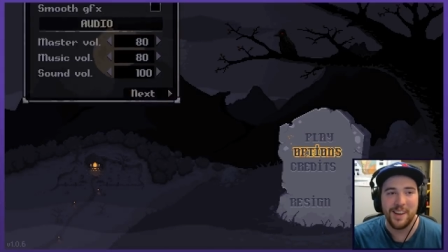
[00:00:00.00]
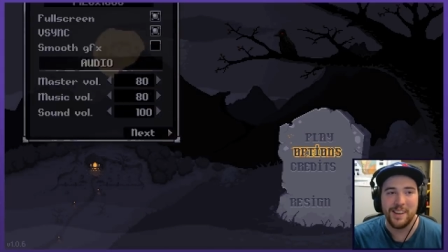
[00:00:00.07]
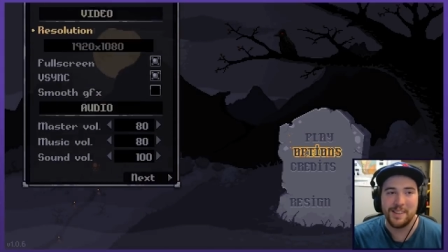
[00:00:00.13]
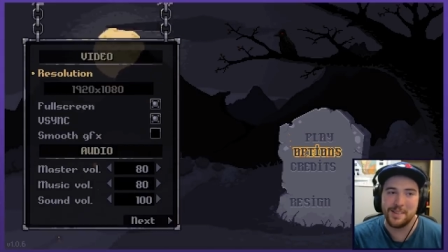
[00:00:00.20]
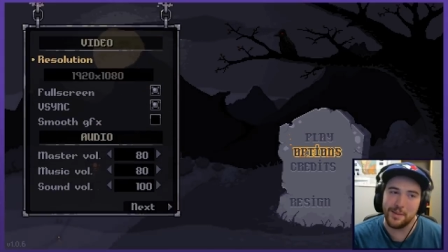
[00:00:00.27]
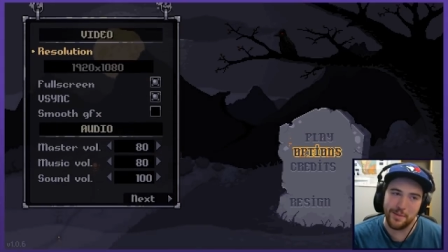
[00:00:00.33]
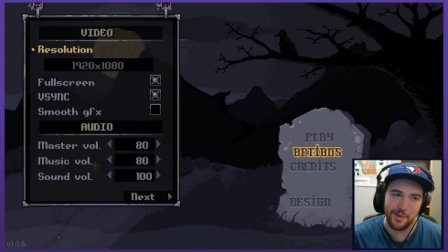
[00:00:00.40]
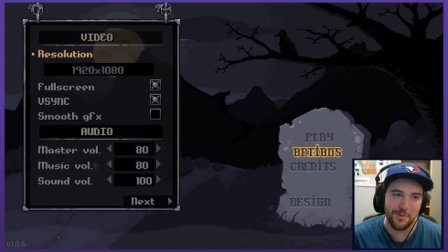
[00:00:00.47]

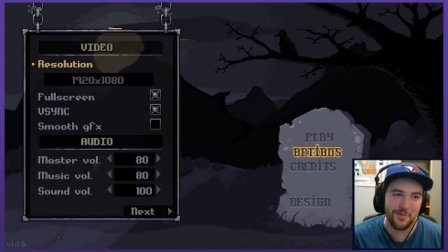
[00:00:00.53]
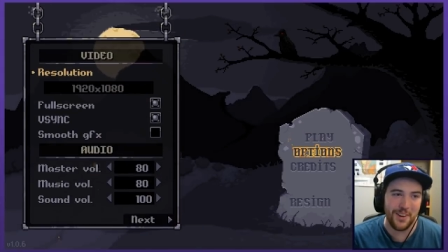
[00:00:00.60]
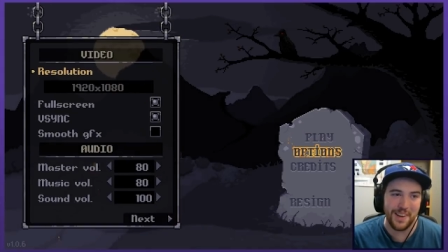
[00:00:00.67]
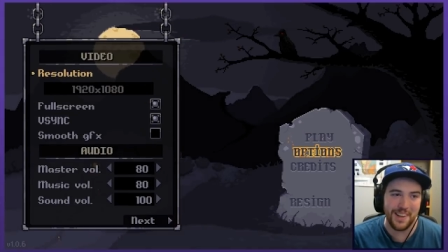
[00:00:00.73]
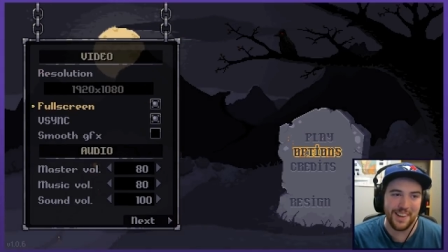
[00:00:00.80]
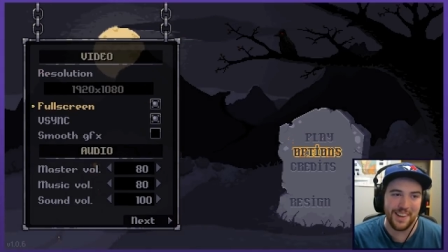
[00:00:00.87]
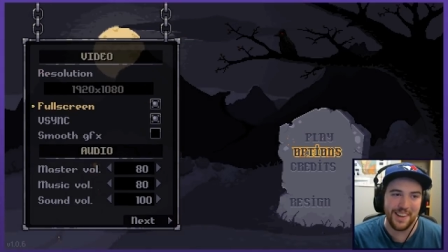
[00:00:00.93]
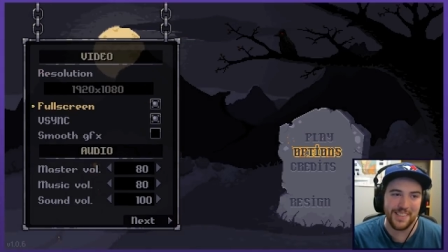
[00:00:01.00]
Something
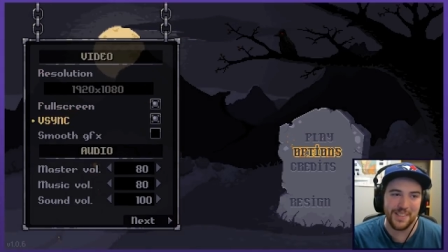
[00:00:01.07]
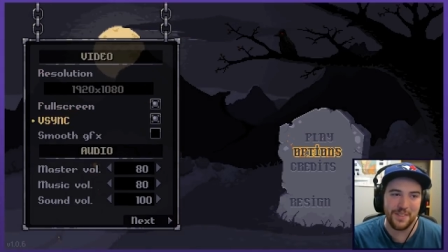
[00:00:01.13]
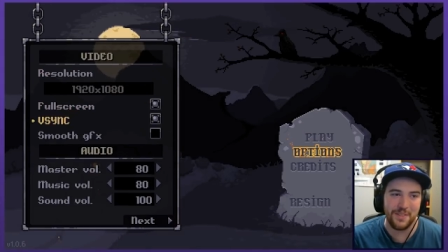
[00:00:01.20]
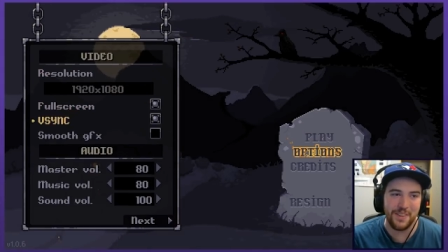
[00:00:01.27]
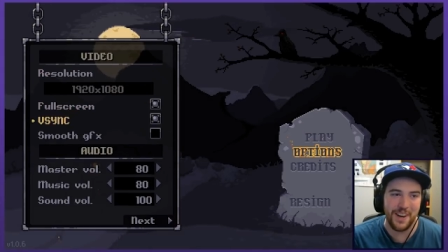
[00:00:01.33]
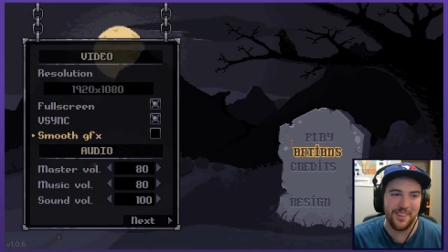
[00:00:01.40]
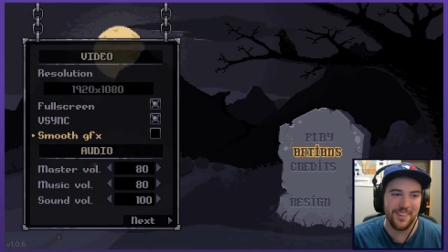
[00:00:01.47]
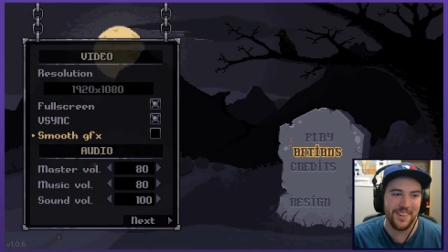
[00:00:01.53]
funny that I just
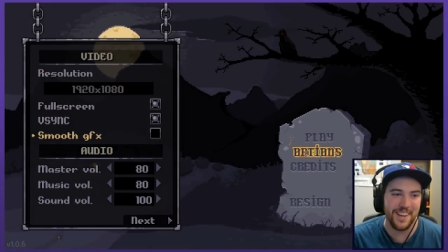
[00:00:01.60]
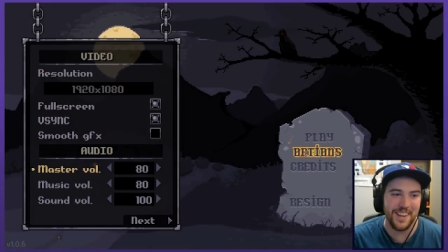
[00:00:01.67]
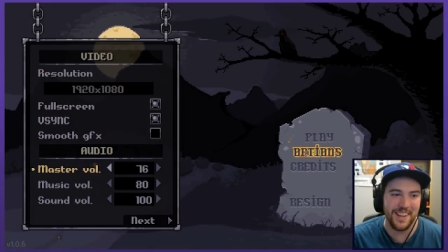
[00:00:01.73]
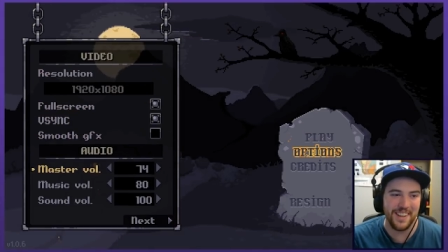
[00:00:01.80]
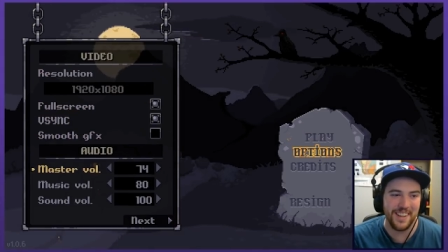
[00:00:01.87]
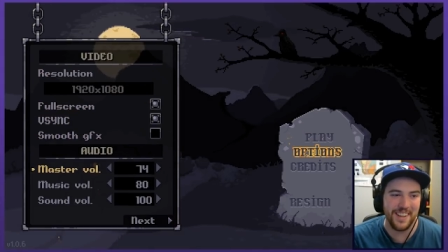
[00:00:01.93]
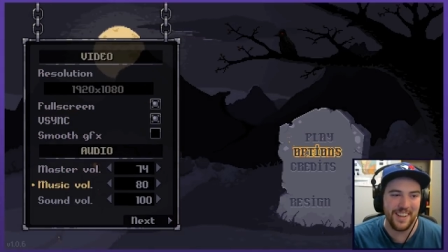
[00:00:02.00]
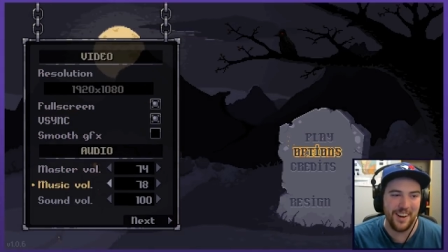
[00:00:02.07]
found in
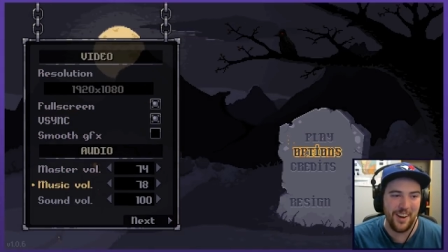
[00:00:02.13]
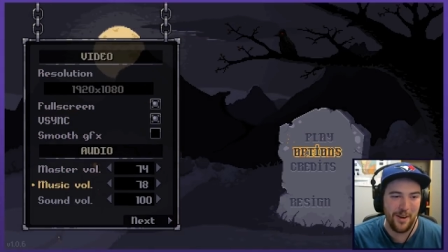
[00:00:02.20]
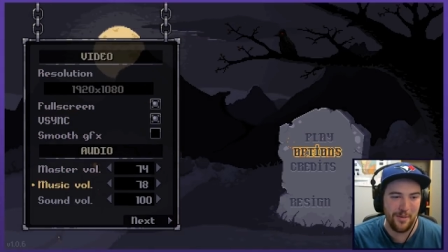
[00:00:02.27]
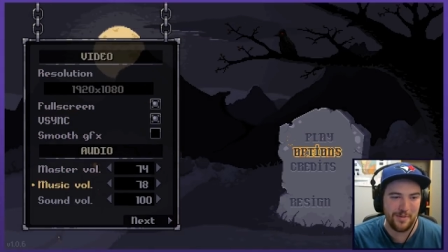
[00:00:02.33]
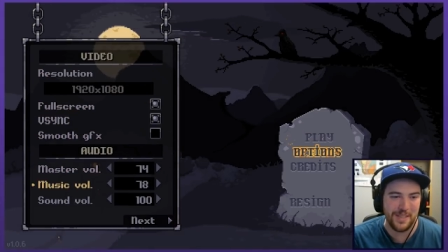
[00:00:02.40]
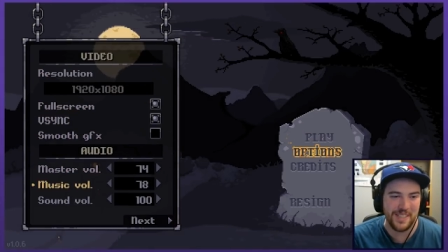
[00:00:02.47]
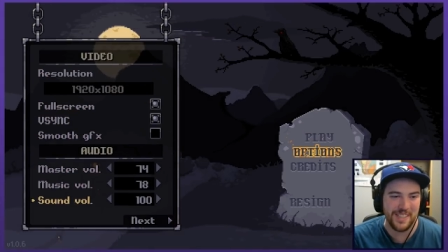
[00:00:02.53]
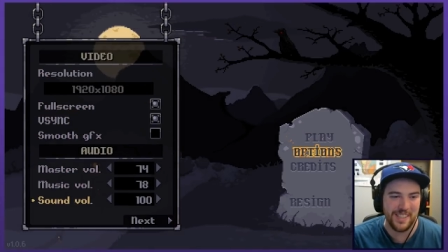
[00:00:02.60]
the
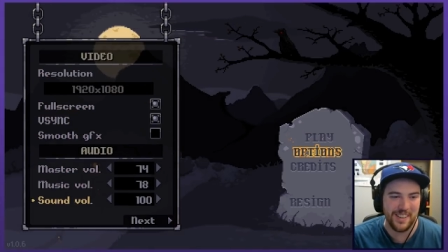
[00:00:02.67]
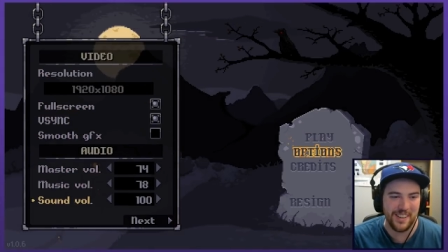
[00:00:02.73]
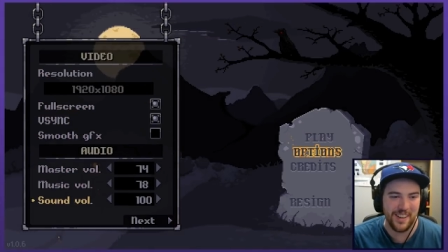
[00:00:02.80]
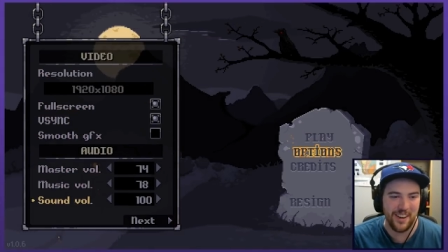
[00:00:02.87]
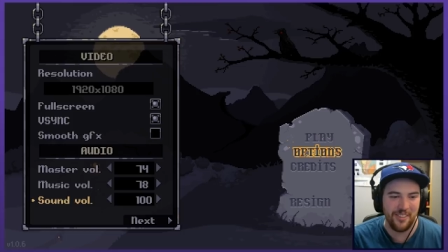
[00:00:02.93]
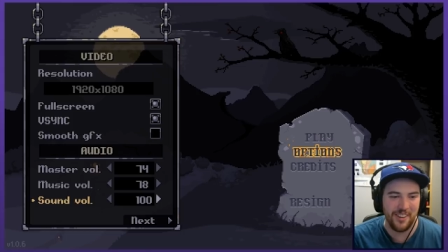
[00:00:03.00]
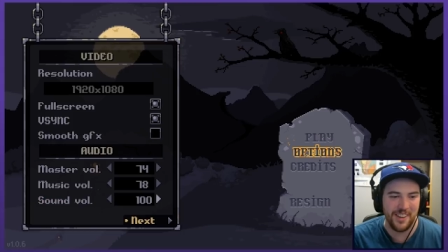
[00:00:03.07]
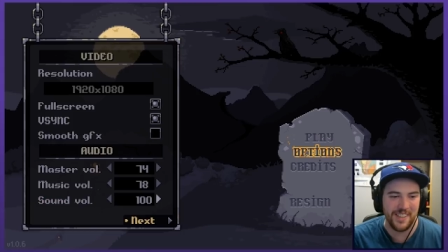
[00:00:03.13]
options here that
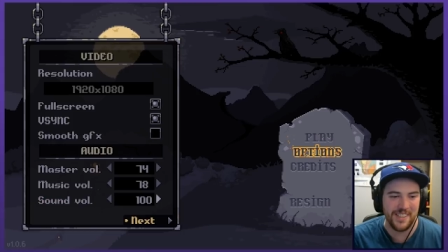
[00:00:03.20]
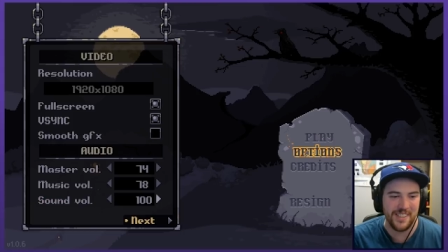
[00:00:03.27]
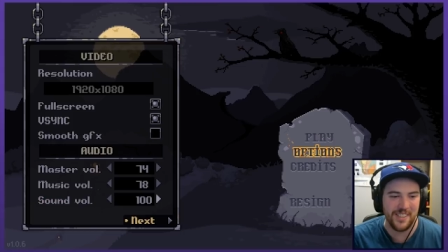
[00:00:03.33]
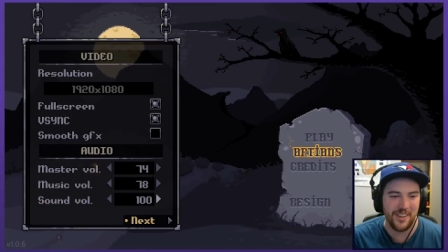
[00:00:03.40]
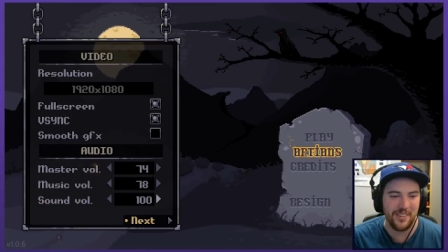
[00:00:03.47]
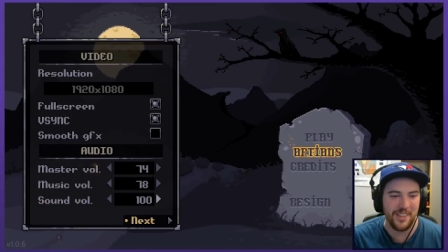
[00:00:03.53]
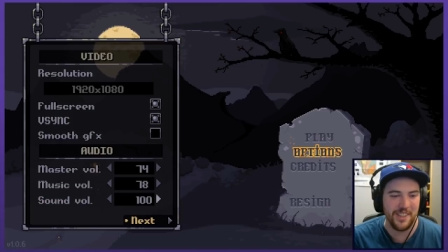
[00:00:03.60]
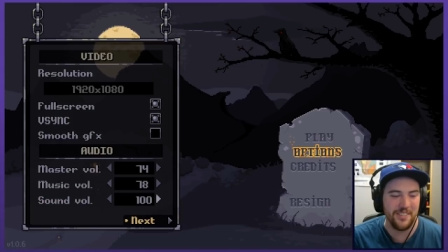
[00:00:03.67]
I wanted to
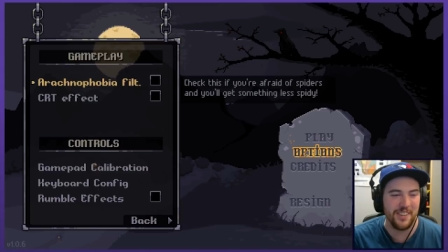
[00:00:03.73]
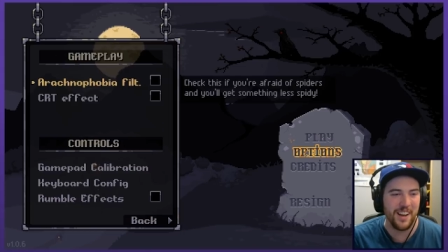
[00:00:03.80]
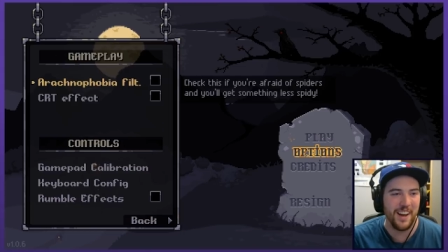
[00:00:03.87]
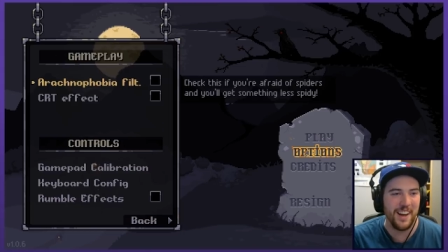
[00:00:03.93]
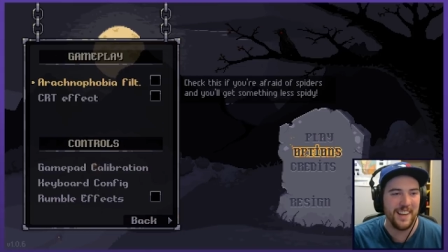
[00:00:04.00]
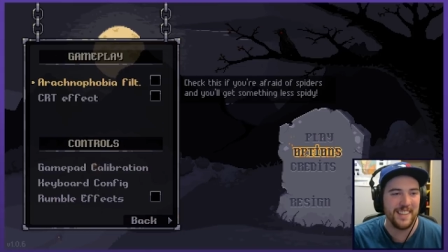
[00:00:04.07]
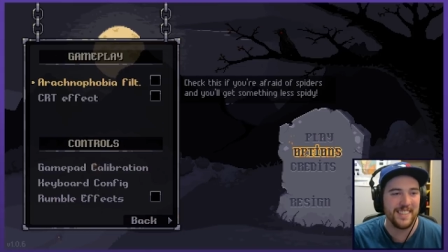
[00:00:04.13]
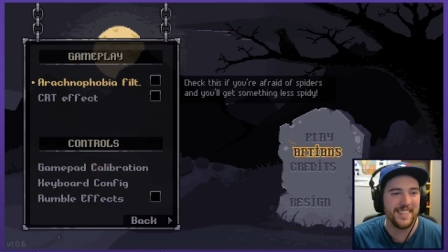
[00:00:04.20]
show to you
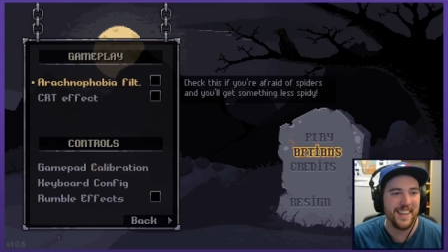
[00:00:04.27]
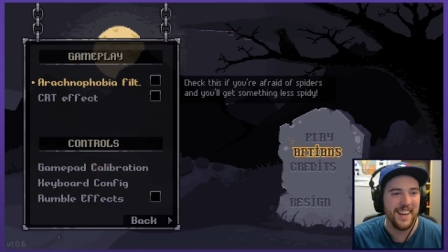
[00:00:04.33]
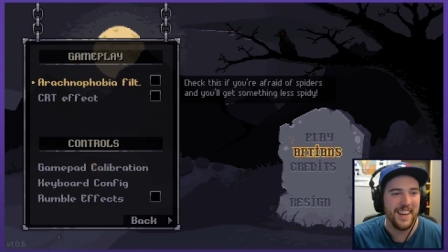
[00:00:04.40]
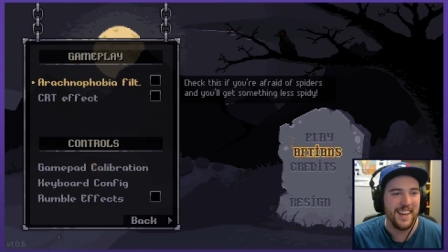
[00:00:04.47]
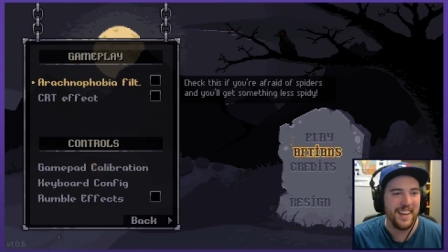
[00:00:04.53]
guys